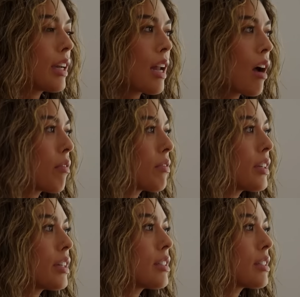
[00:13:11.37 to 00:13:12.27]
in
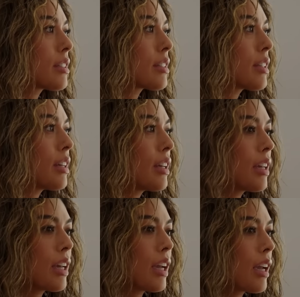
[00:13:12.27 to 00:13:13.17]
outfits,
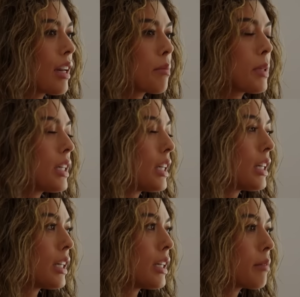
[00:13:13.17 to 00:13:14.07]
in a
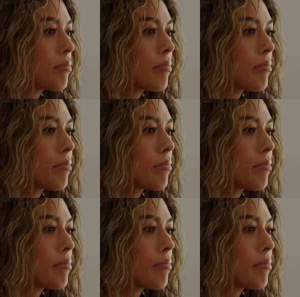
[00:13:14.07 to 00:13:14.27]
bikini.